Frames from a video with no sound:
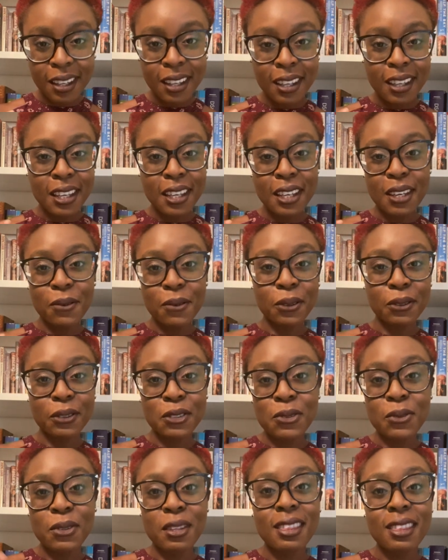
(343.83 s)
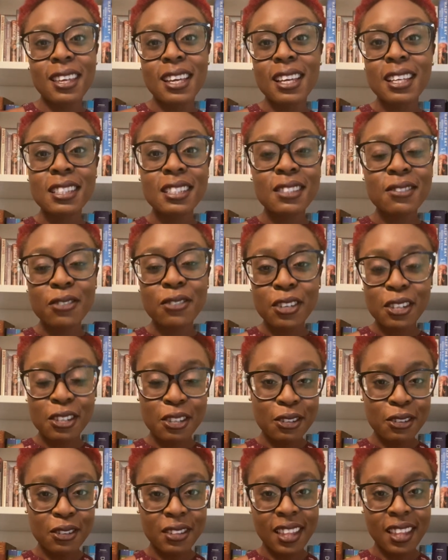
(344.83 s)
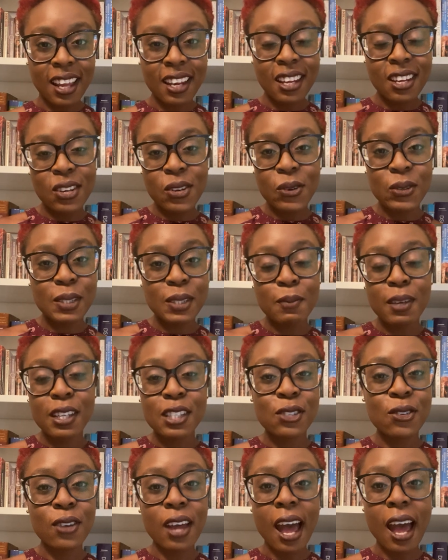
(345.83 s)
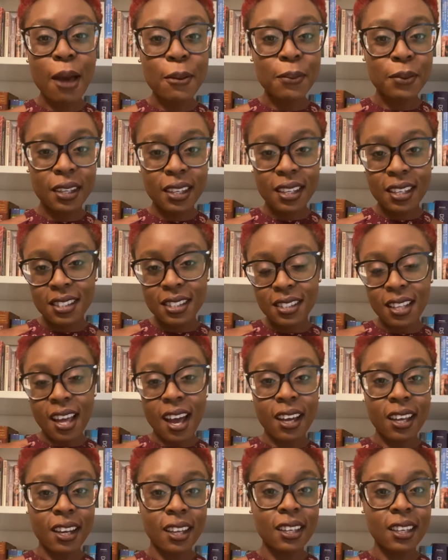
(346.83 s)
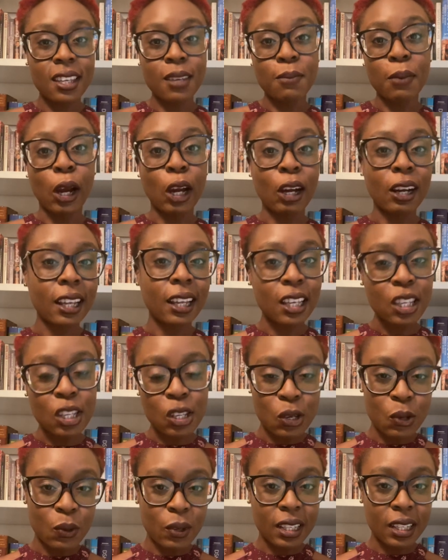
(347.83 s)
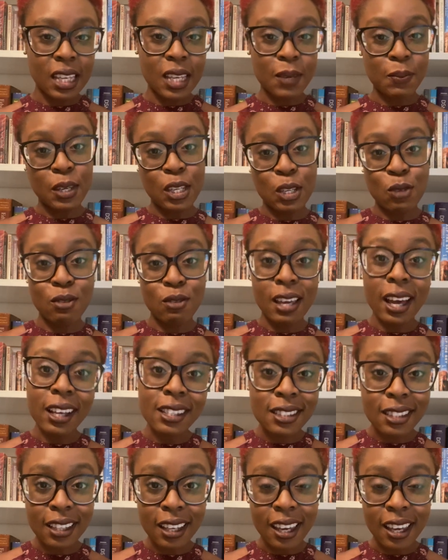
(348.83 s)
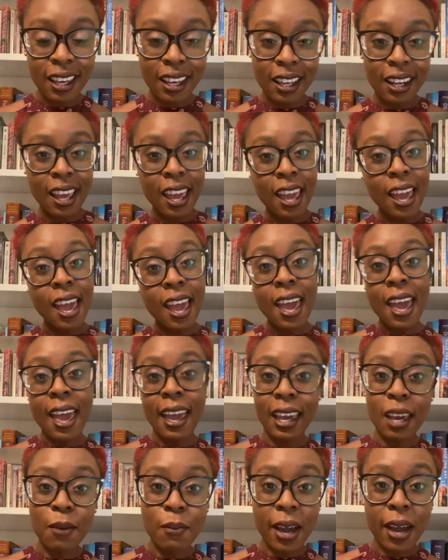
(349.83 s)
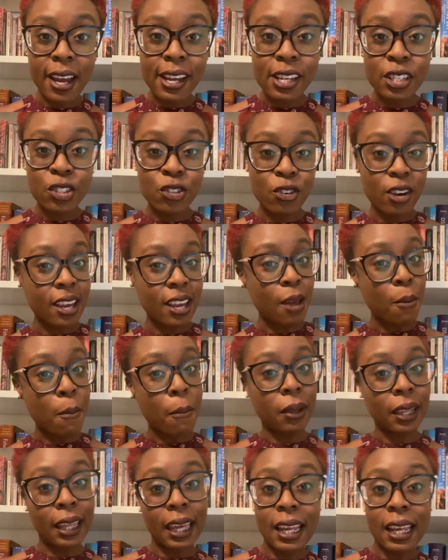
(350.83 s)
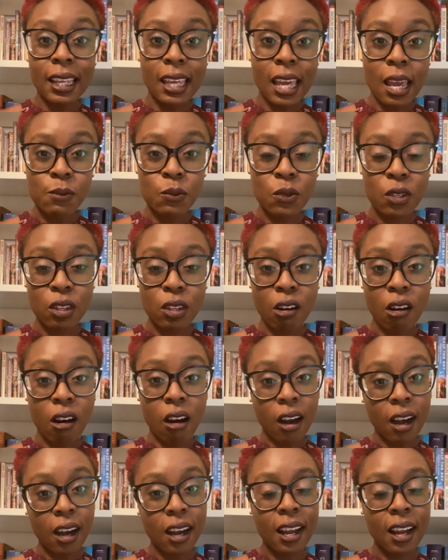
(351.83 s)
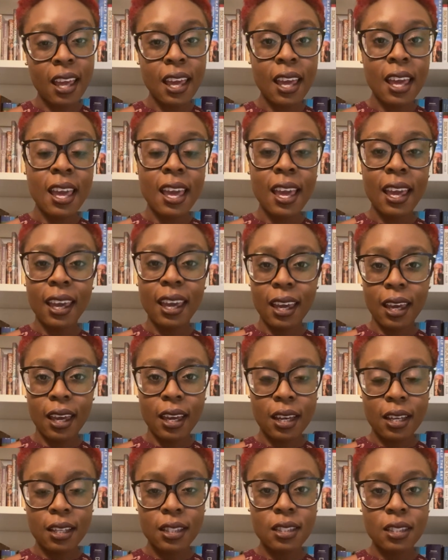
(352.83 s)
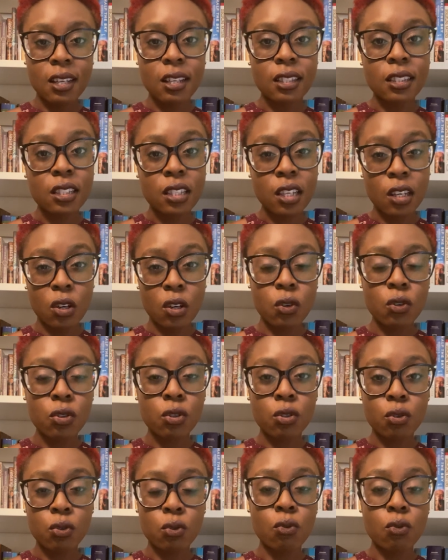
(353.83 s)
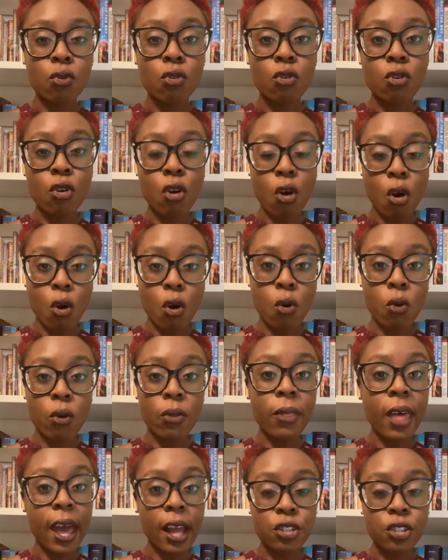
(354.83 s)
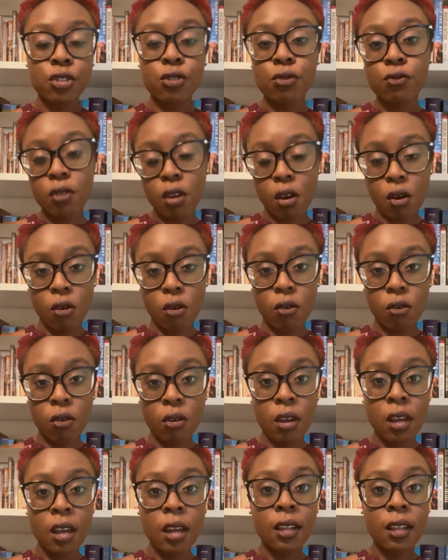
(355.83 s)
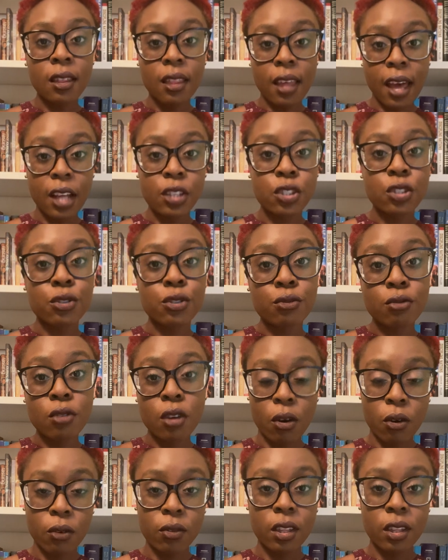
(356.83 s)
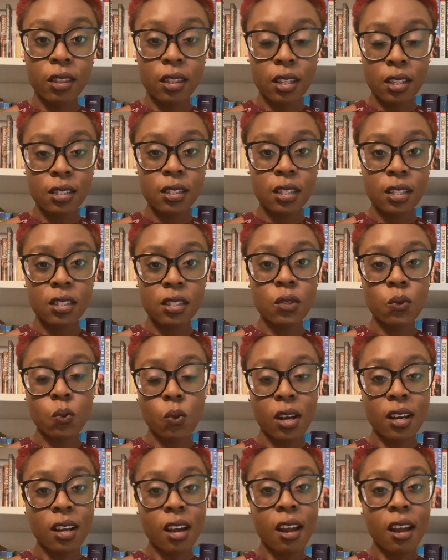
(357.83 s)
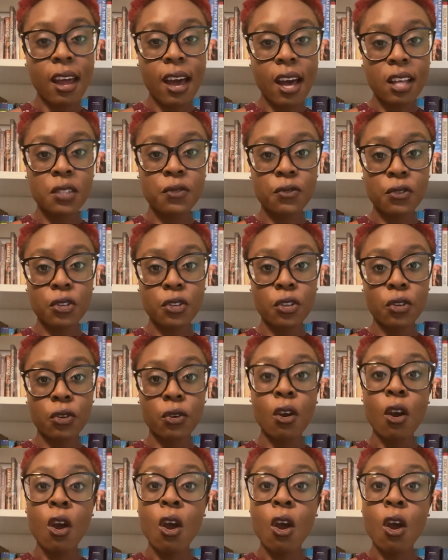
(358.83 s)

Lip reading: He will do the things for you that he knows makes you happy. He's not going to keep hurting you and keeping you guessing and hanging by a string and playing games with your heart. And until you know that you know that you know that this is the one God has for you,